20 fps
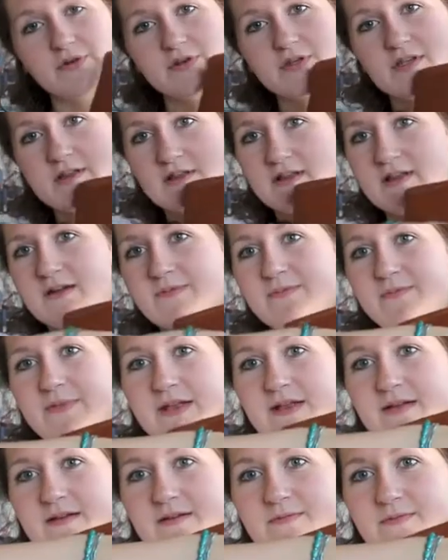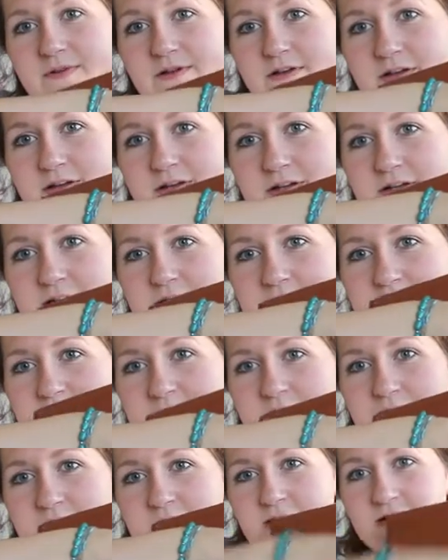push that bit up,
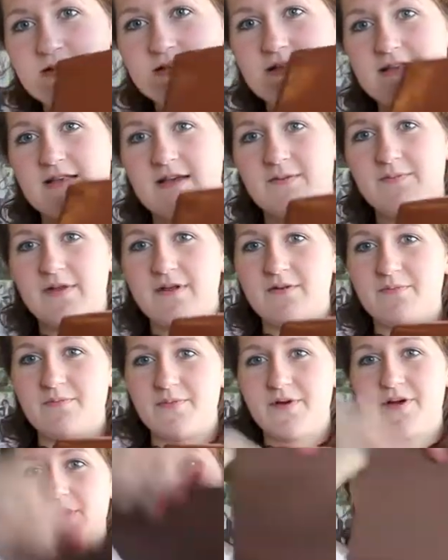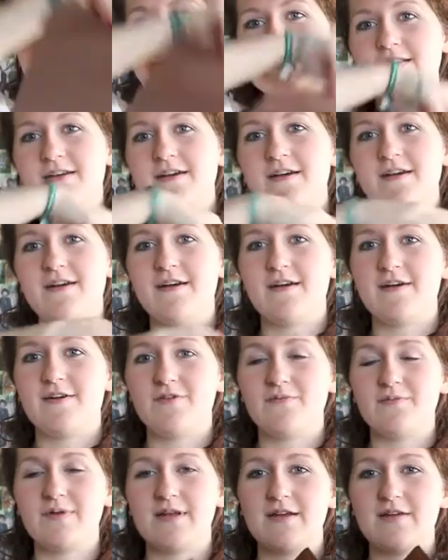that bit unpops,
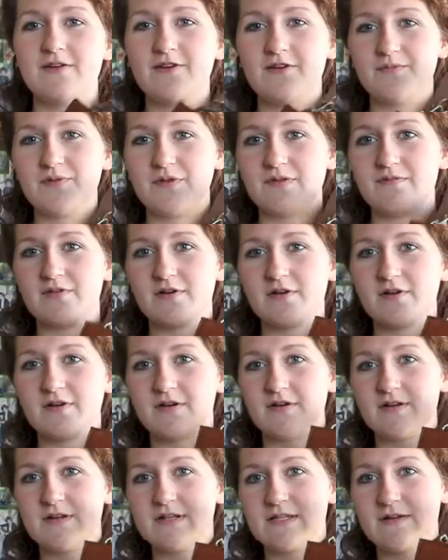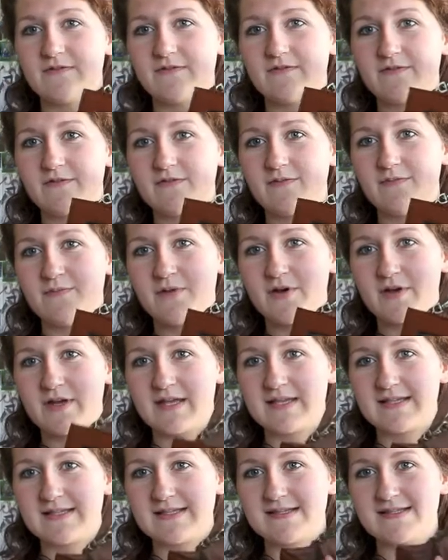open it up, you've got different
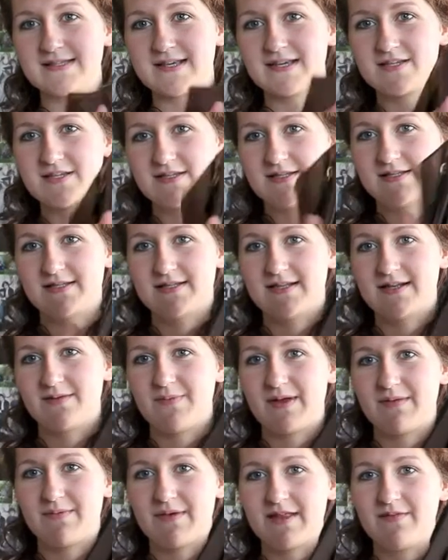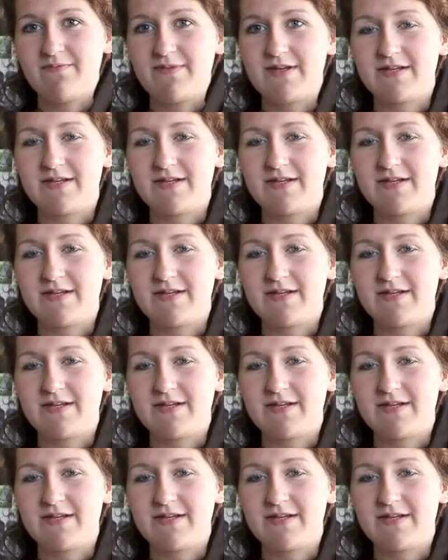pockets and sections and then a big bit in the